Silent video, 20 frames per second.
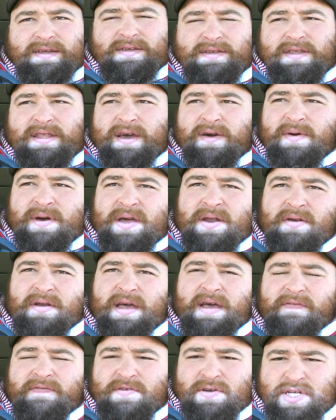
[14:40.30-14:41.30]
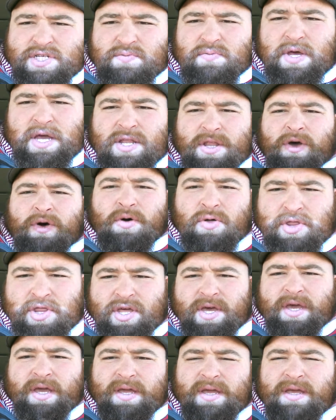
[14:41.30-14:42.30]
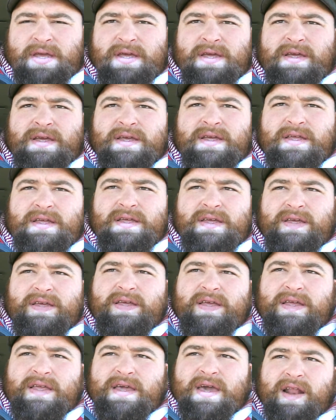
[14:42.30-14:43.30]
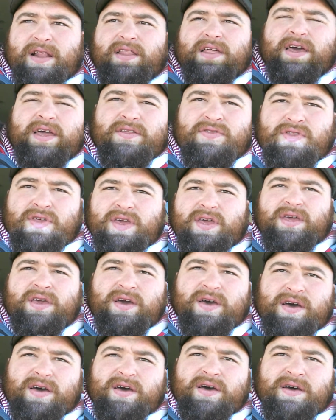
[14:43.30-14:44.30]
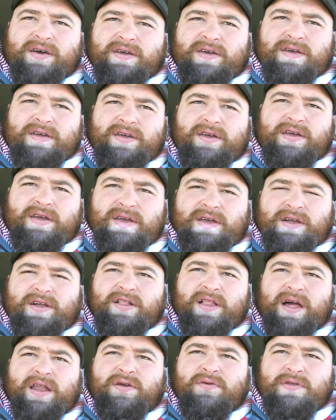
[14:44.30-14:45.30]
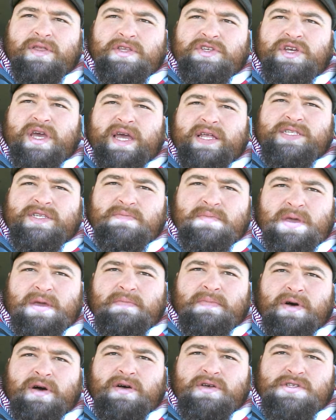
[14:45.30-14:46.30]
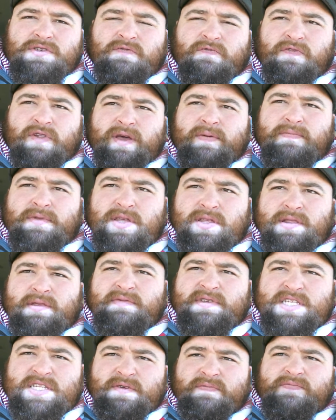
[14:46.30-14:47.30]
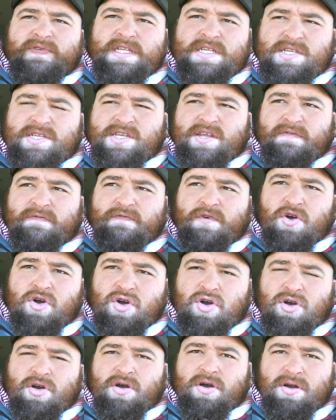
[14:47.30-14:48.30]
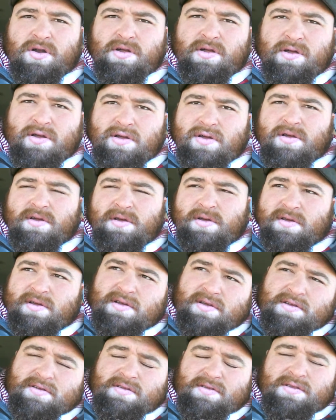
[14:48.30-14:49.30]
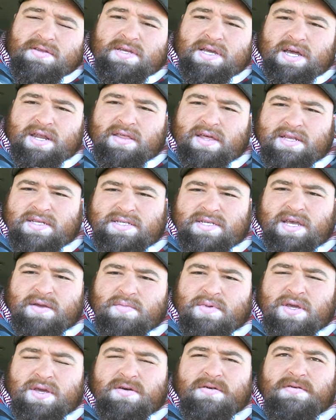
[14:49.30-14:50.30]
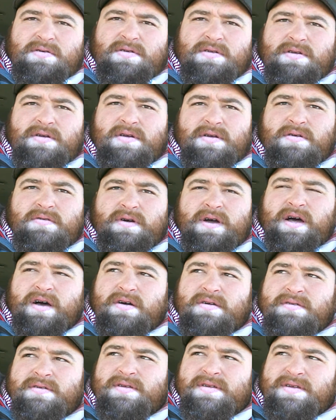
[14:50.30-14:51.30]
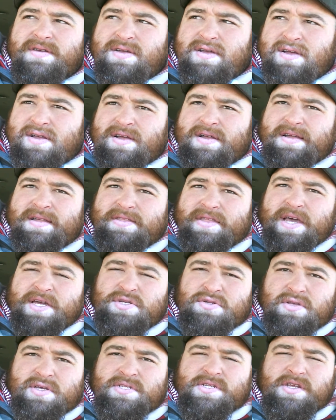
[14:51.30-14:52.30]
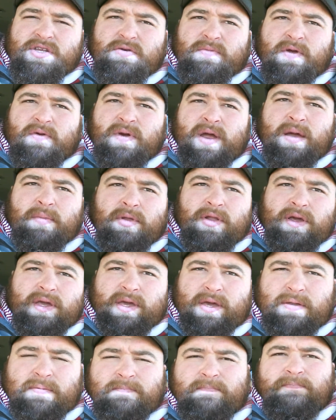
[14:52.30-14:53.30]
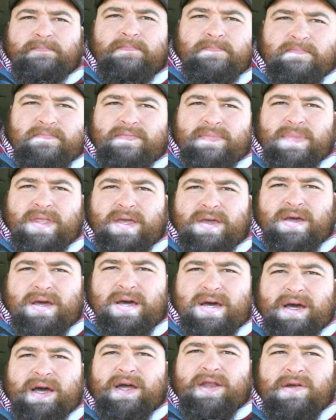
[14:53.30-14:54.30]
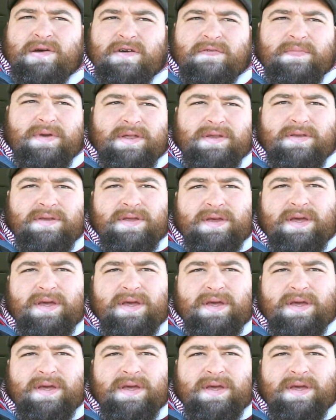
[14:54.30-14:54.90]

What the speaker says: That way I don't have to explain the whole thing. Kind of like the Cloudy with a Chance of Meatballs, flibbed and differ. Kind of that same deal. Well, thanks for listening to me ramble again. I know I've been